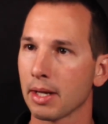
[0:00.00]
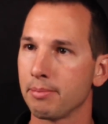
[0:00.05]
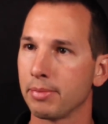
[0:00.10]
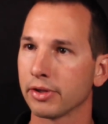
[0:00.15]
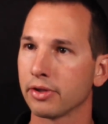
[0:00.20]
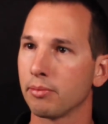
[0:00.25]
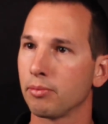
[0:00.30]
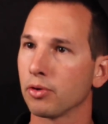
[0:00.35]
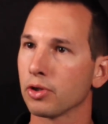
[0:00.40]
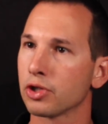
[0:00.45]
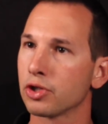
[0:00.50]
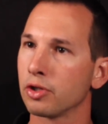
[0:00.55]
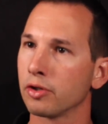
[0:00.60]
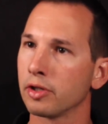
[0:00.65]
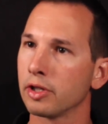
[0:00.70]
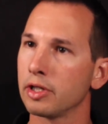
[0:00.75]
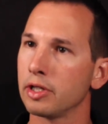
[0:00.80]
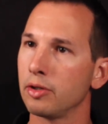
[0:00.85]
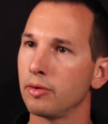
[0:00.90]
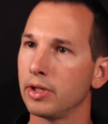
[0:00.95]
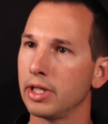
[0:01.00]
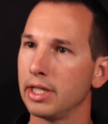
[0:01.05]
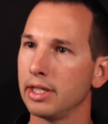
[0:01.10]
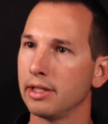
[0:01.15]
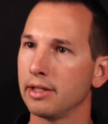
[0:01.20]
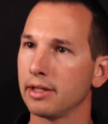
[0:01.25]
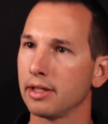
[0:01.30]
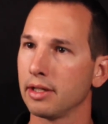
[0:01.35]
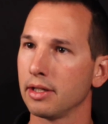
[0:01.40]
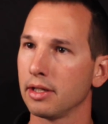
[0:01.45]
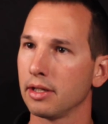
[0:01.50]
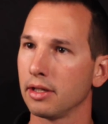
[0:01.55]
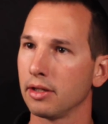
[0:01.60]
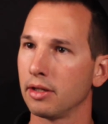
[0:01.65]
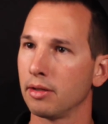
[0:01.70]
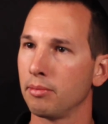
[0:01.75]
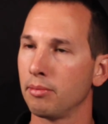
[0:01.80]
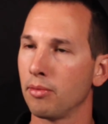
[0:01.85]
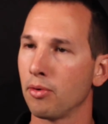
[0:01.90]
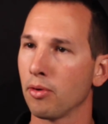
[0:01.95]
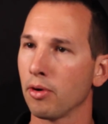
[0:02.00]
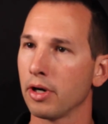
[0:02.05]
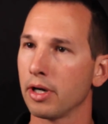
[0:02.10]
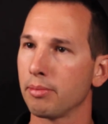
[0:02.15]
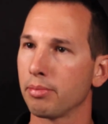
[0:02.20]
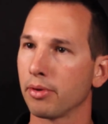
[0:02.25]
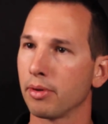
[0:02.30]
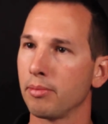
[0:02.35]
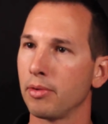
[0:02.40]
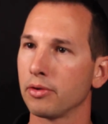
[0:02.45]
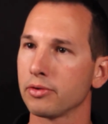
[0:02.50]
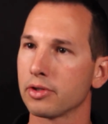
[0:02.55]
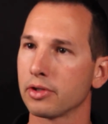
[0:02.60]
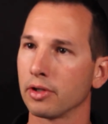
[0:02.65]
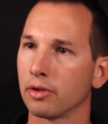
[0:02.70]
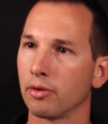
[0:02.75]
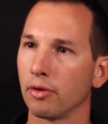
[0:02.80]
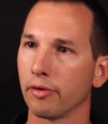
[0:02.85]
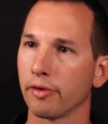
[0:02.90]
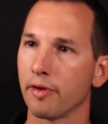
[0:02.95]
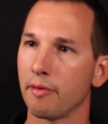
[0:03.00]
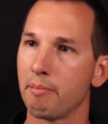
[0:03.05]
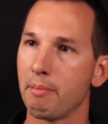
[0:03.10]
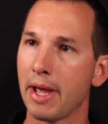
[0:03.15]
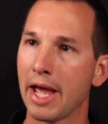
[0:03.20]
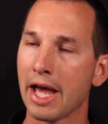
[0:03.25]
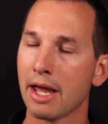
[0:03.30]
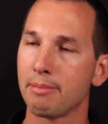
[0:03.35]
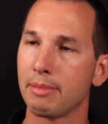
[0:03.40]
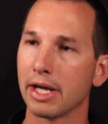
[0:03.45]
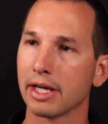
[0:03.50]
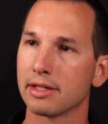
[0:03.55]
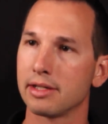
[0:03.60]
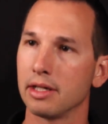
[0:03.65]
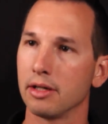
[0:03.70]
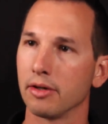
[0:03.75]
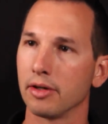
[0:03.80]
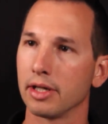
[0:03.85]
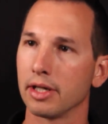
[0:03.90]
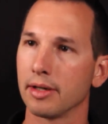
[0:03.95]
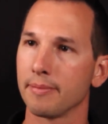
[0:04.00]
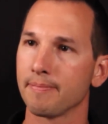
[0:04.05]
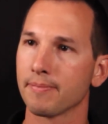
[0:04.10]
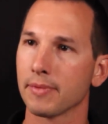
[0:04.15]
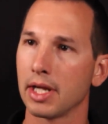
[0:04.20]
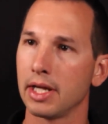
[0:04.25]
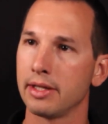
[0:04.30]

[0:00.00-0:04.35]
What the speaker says: But the more sugar you eat, the more it promotes the growth of bad bacteria,